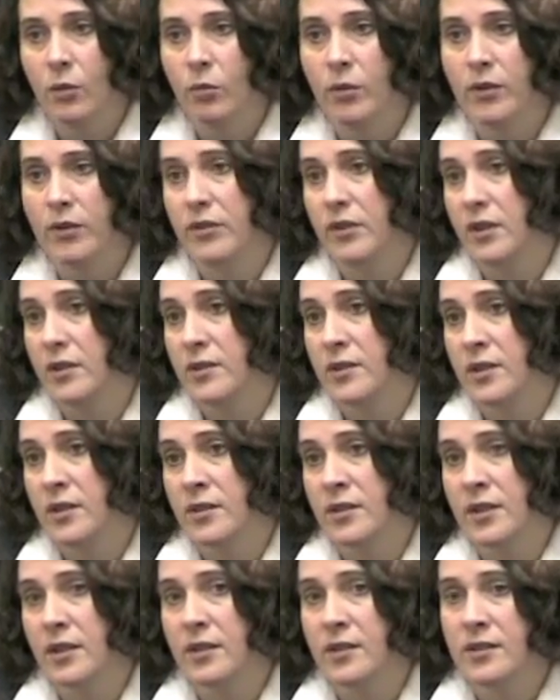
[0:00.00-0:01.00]
with the
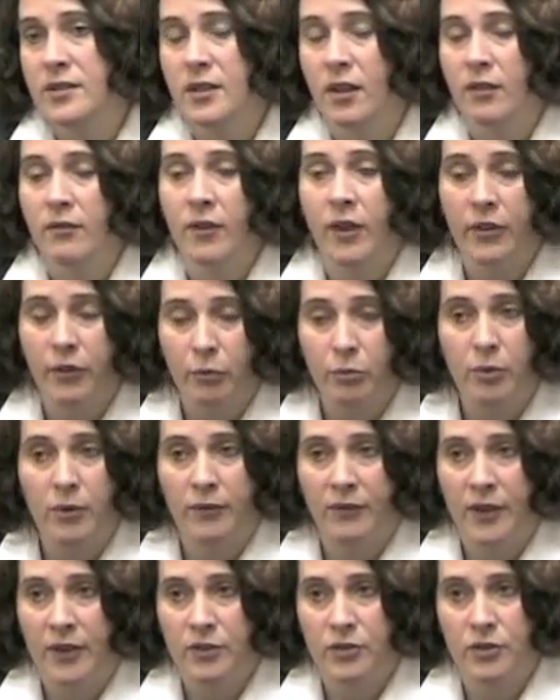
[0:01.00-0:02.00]
assistance of other
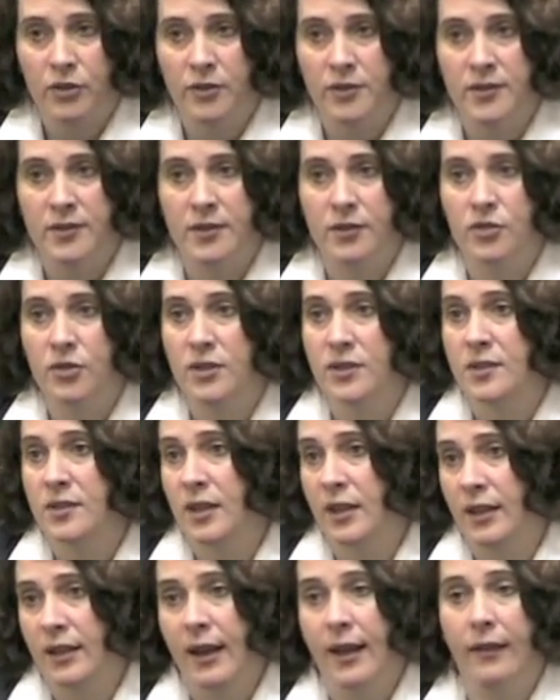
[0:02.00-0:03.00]
professionals such as
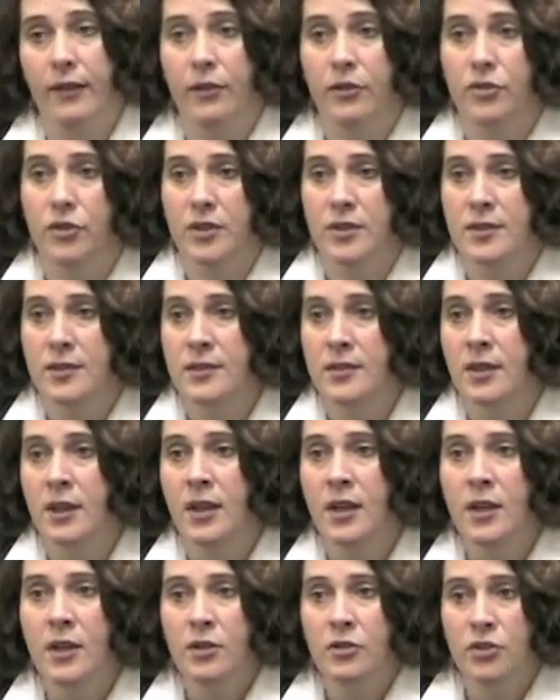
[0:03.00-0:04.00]
psychologists,
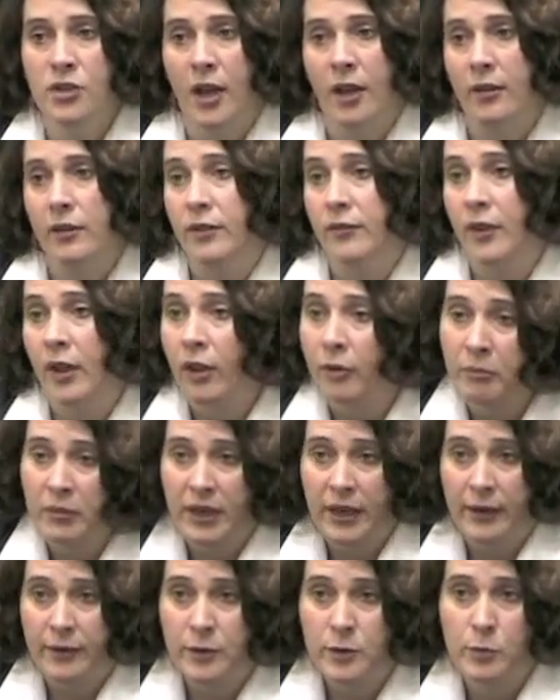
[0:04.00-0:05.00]
child
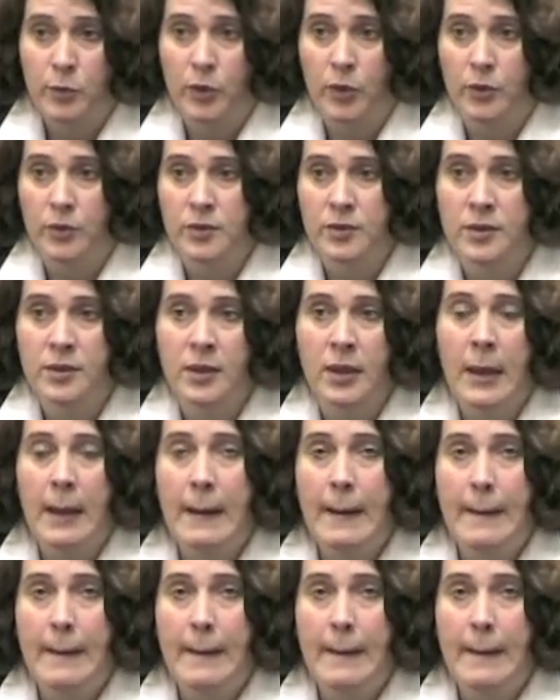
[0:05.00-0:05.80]
development experts.